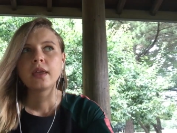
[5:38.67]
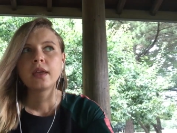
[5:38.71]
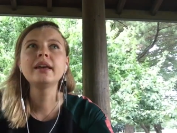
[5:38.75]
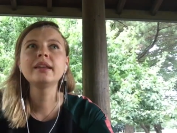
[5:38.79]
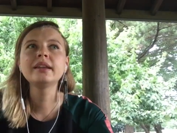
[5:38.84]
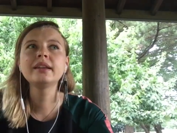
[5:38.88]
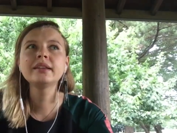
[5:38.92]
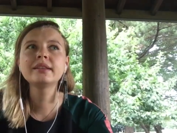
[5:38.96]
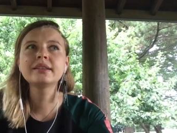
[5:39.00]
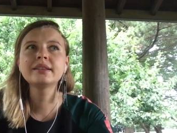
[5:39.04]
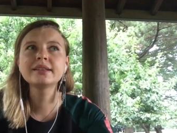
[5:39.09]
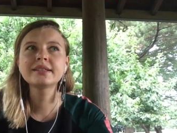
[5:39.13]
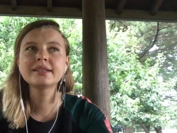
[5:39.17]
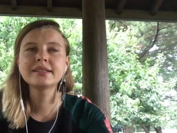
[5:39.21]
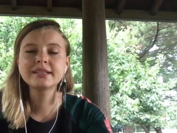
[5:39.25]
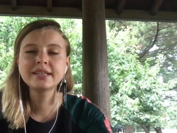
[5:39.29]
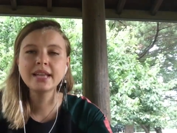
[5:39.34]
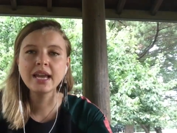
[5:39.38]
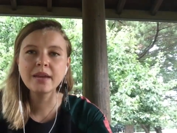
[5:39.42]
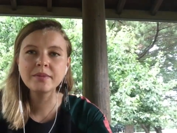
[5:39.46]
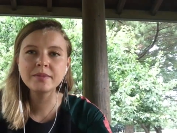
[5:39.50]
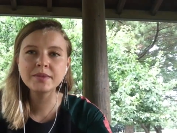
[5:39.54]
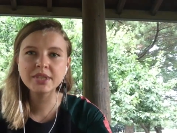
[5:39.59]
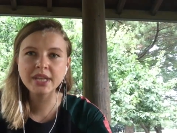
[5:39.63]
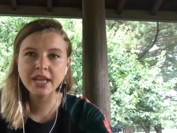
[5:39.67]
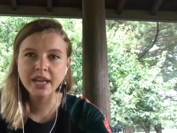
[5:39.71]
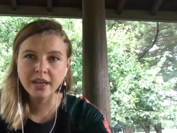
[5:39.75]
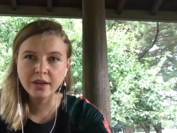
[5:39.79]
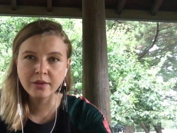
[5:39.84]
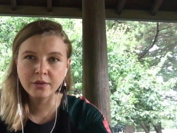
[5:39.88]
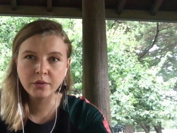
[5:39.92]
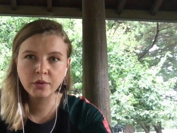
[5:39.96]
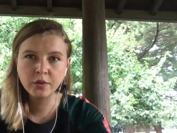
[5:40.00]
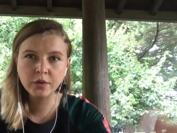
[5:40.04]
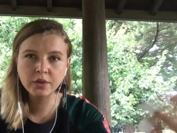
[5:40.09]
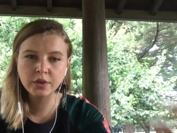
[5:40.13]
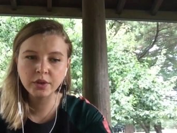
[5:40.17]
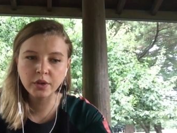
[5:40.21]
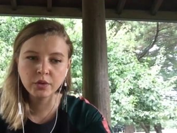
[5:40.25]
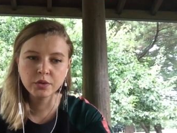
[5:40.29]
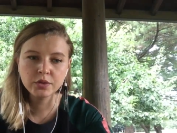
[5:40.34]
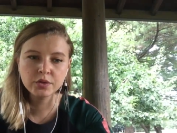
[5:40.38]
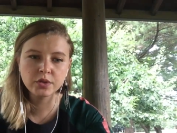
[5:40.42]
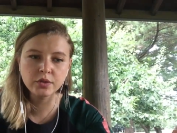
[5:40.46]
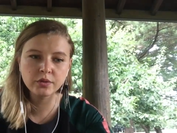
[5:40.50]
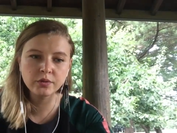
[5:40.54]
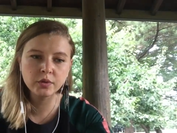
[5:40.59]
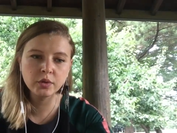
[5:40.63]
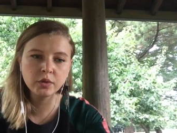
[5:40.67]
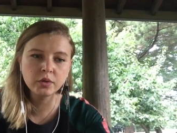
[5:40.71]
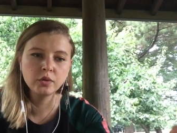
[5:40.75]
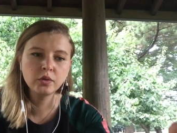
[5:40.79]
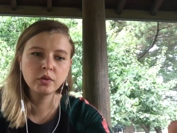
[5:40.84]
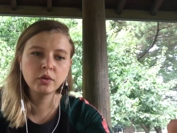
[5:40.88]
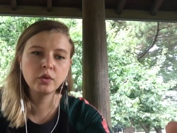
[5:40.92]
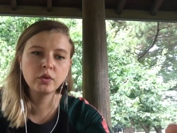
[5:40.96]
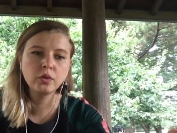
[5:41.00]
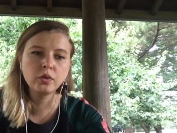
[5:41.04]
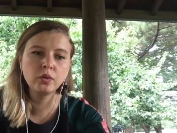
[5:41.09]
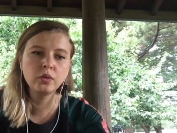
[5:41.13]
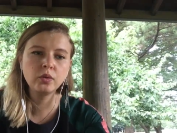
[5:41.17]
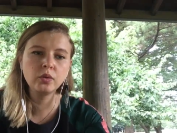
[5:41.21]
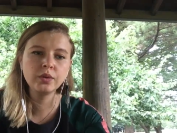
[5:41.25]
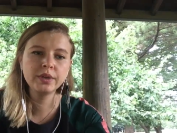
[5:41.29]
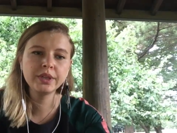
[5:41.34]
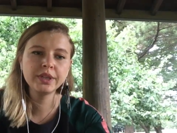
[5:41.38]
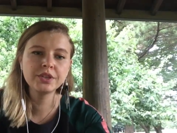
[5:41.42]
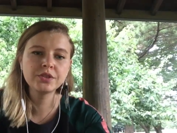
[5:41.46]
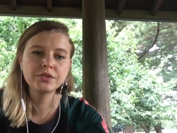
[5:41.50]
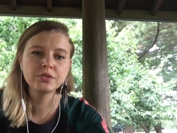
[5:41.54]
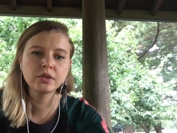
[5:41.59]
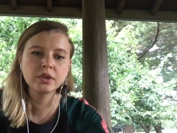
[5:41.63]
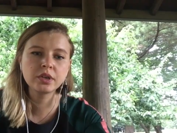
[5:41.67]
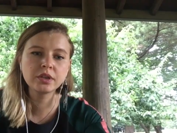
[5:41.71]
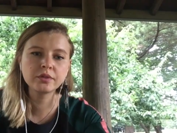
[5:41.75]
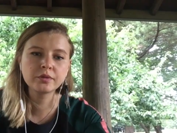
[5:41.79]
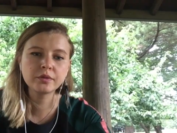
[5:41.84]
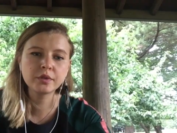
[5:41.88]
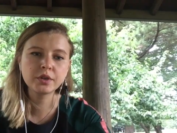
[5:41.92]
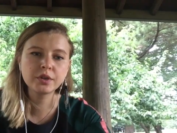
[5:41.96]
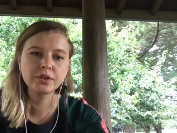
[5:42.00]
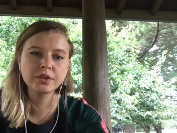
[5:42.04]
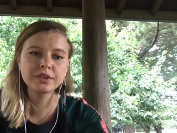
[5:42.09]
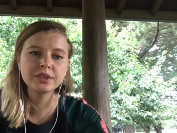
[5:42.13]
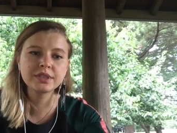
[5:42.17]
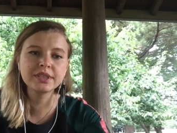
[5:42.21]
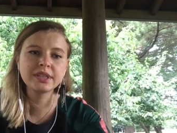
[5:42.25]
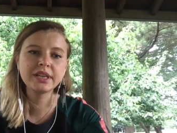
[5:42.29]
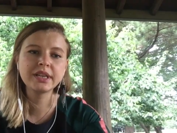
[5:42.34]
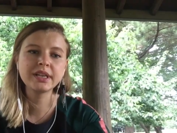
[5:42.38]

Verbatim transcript: And at the same day, for those of you who need to convert